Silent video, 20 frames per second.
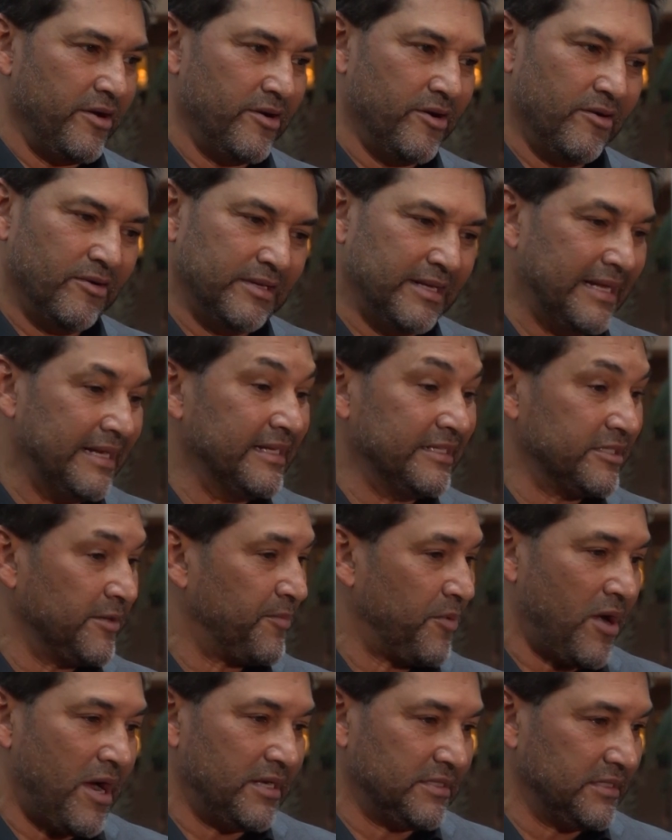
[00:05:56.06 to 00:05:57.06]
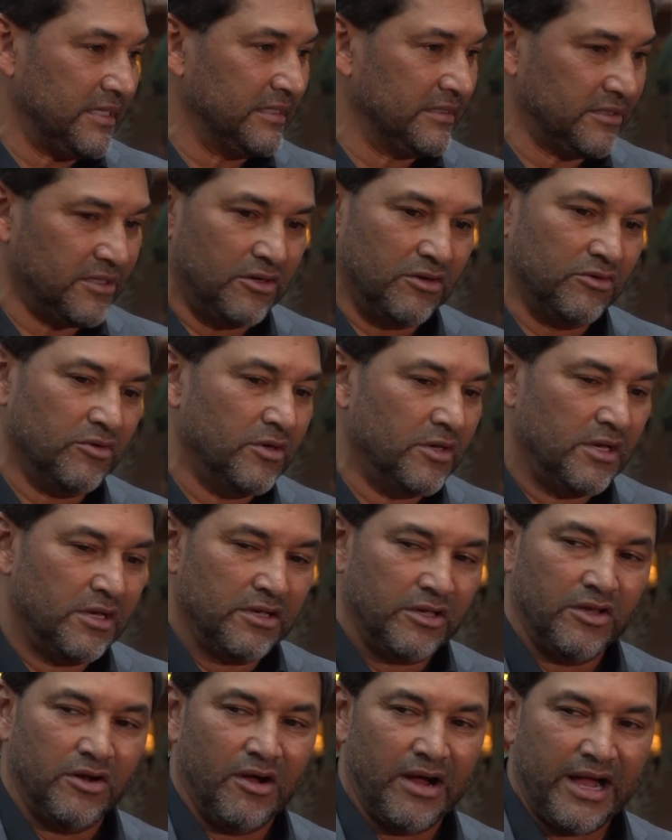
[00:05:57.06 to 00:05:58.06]
you know, and it's a process. So,
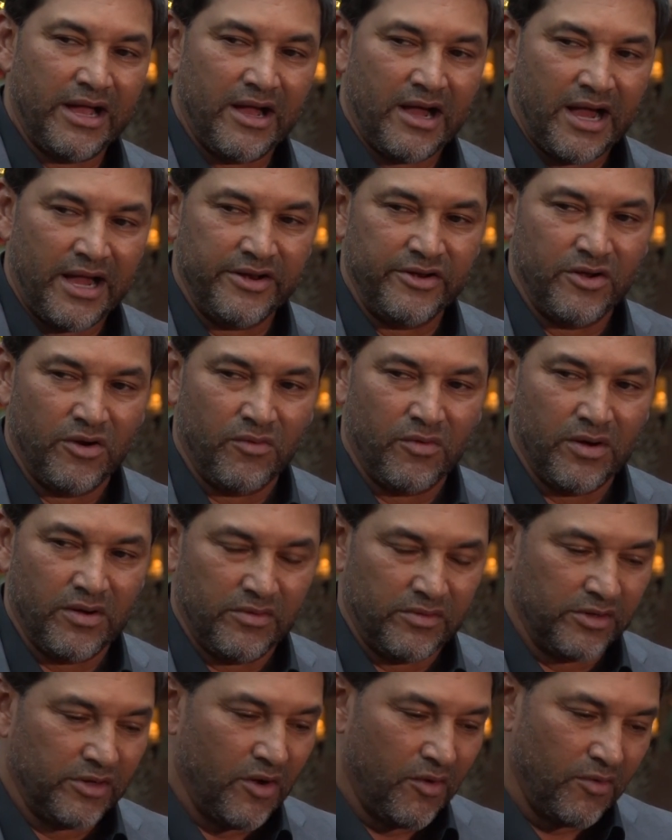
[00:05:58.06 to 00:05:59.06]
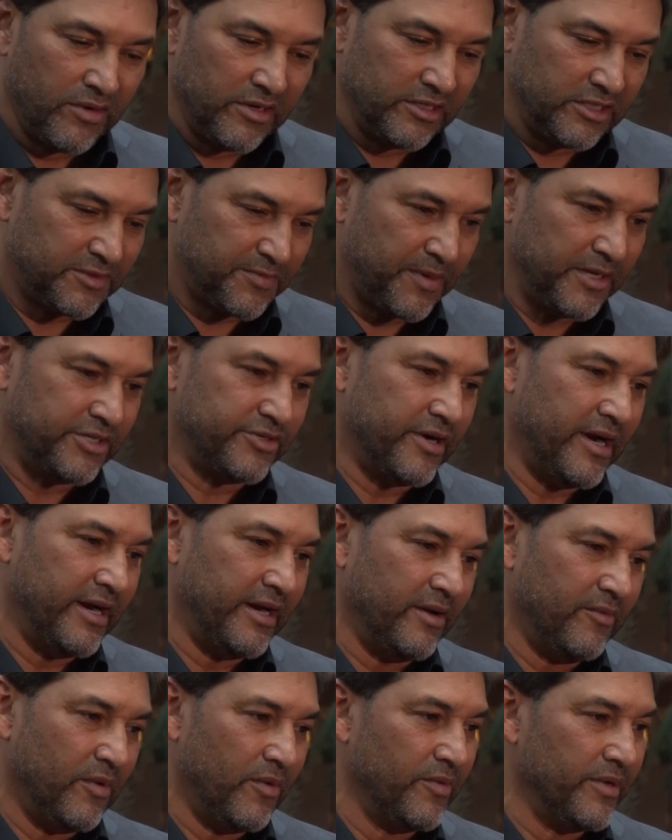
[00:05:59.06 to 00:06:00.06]
you know, I know what going into spring
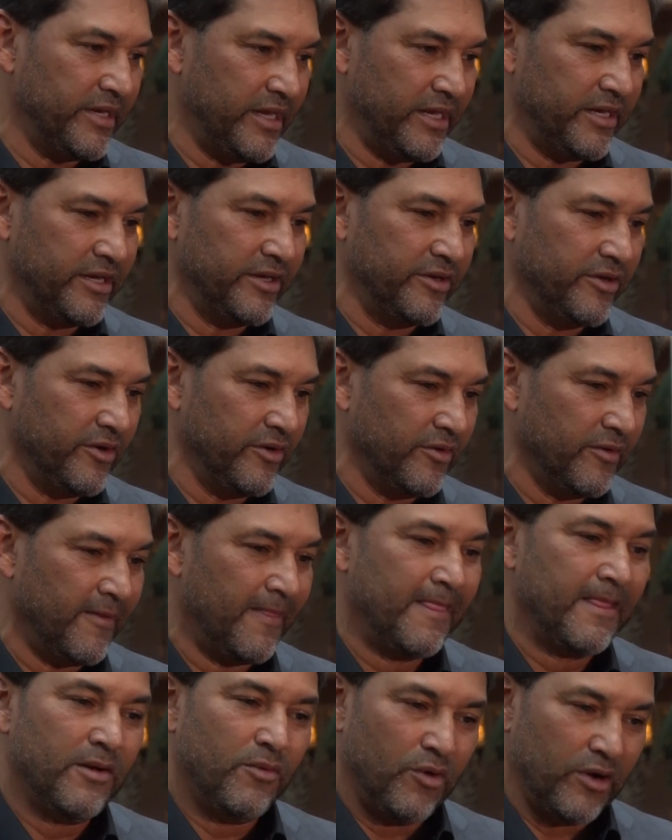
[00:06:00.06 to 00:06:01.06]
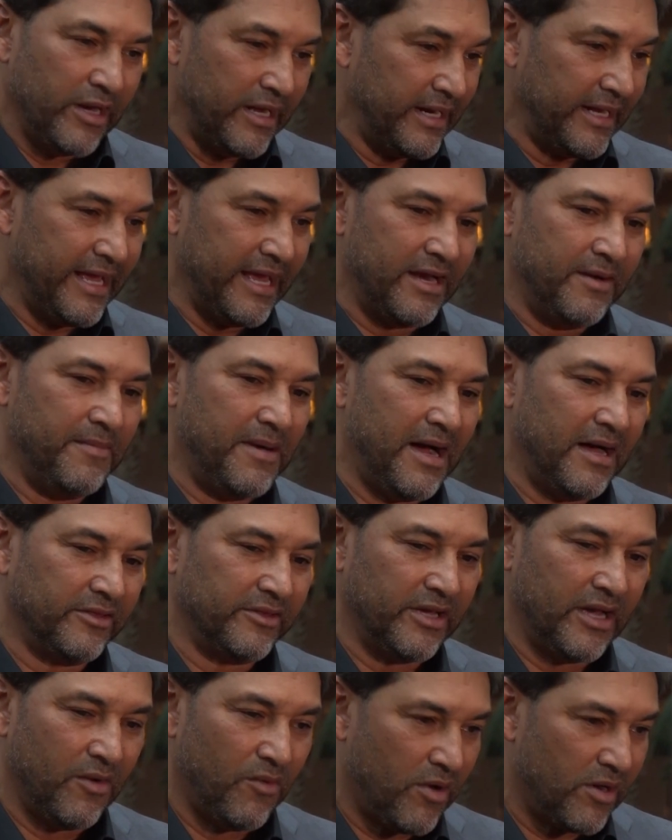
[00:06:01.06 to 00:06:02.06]
training, what we need to do. We're going to get them out
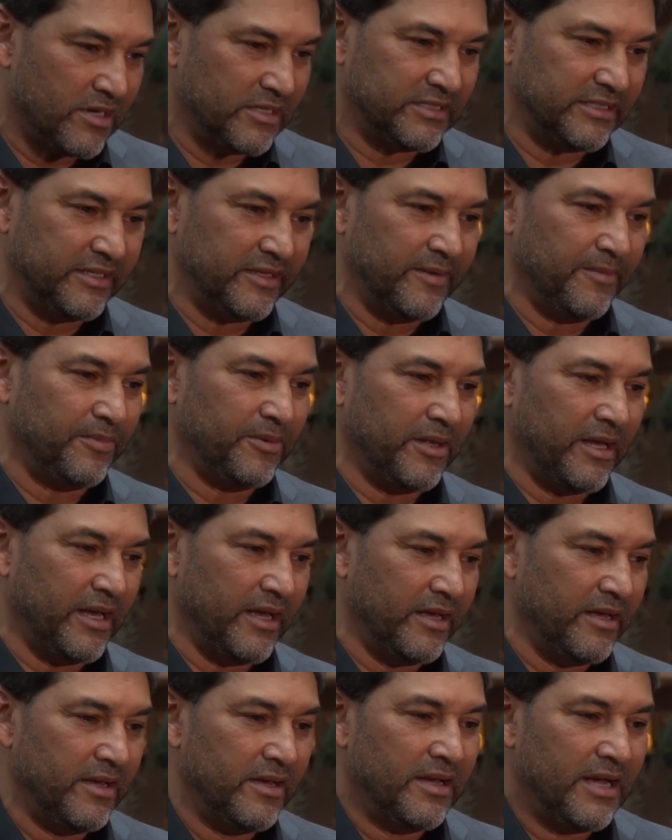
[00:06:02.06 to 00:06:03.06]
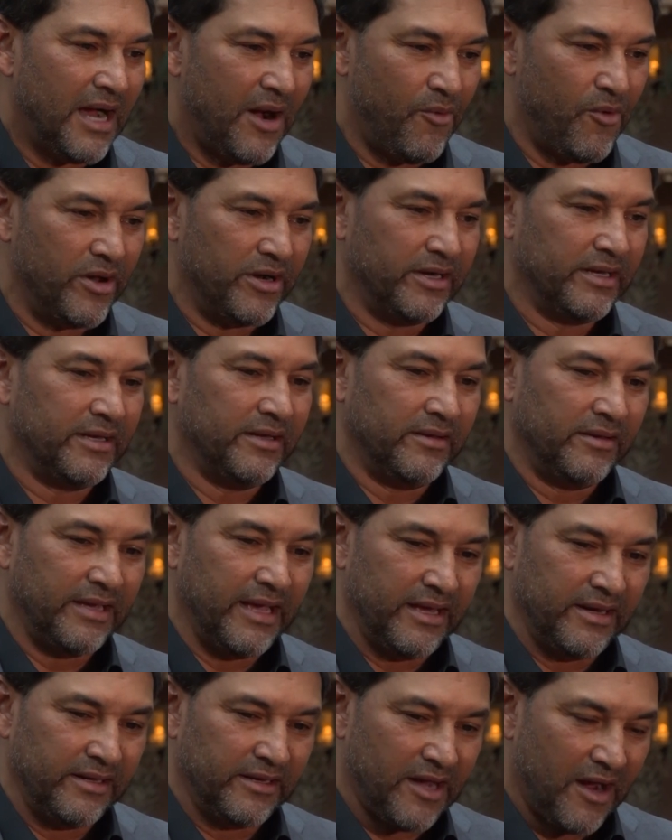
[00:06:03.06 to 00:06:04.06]
there. I want to see them play. I want to
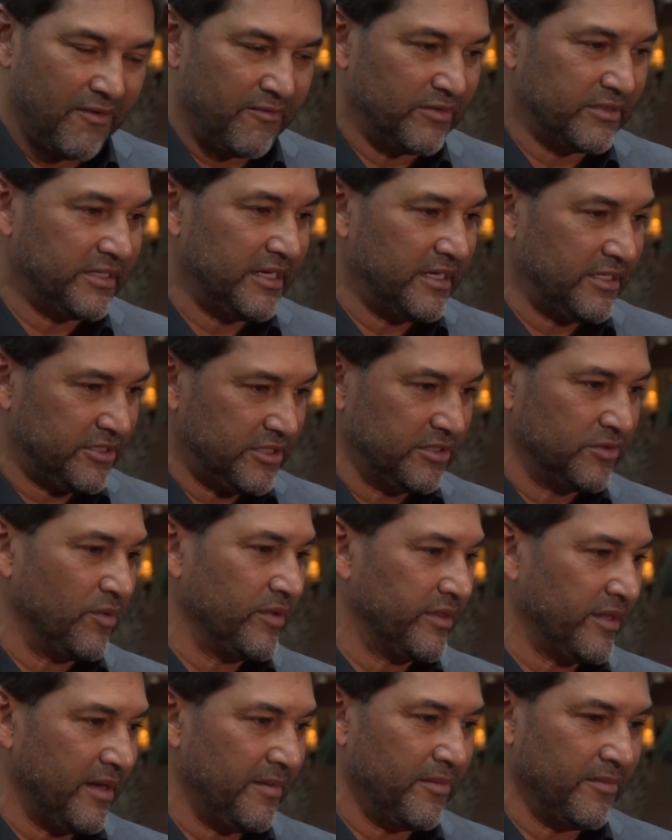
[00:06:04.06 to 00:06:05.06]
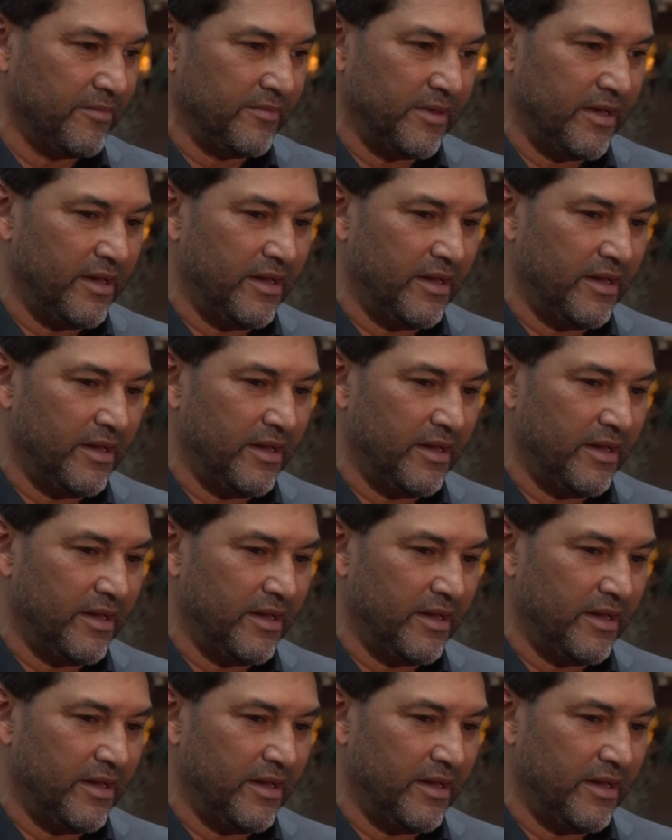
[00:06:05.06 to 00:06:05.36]
get in conversations with them